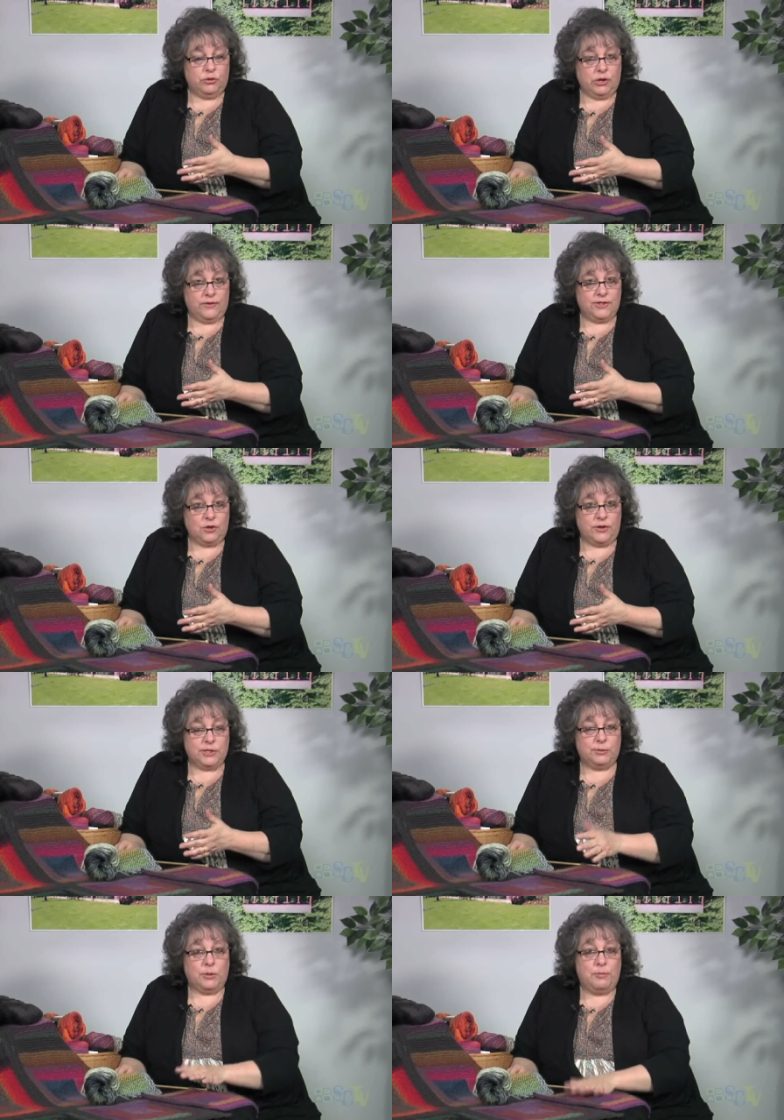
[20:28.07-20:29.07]
and I saw
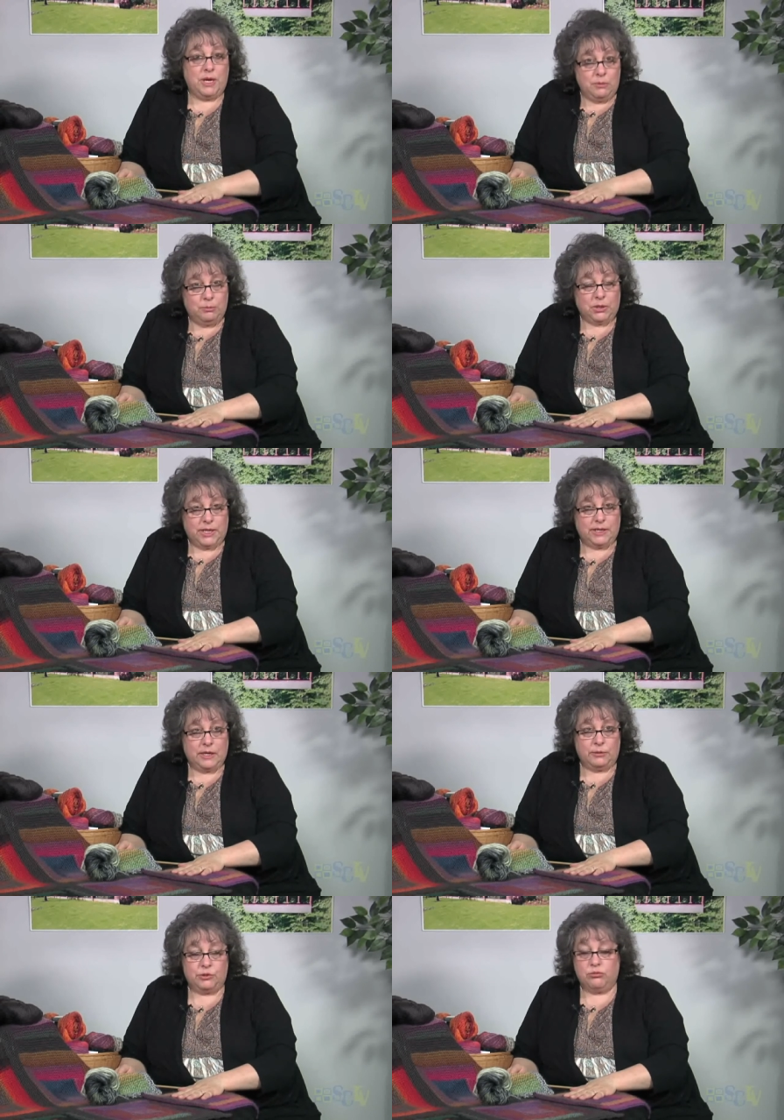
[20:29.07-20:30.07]
this with a baby blanket
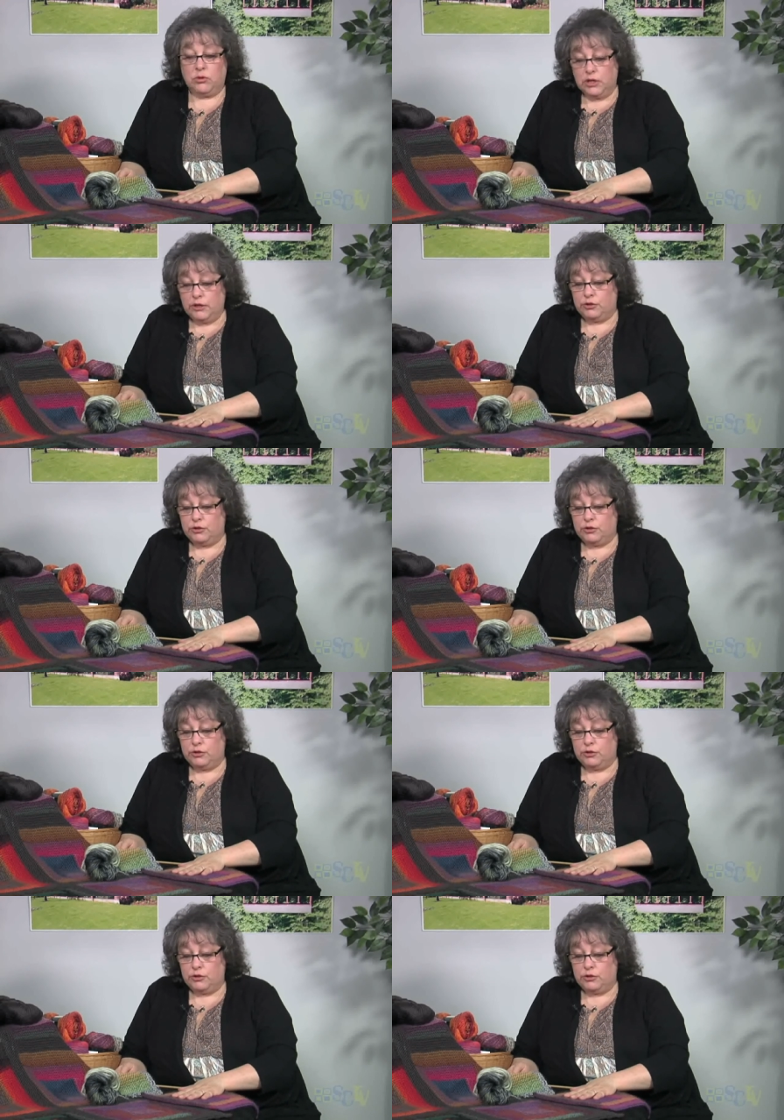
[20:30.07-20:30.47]
that was really